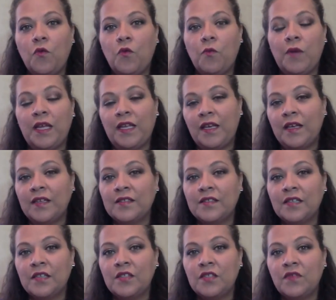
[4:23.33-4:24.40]
my youngest
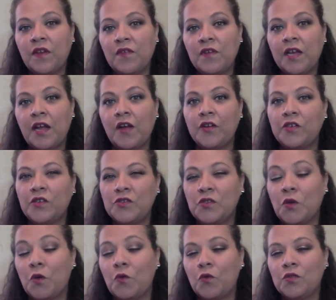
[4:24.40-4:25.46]
son's favorite character,
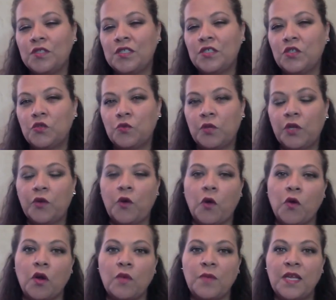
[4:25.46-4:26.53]
so Stitch has really
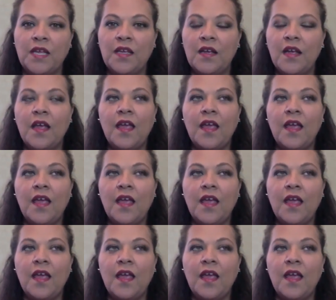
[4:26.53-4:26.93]
grown on me.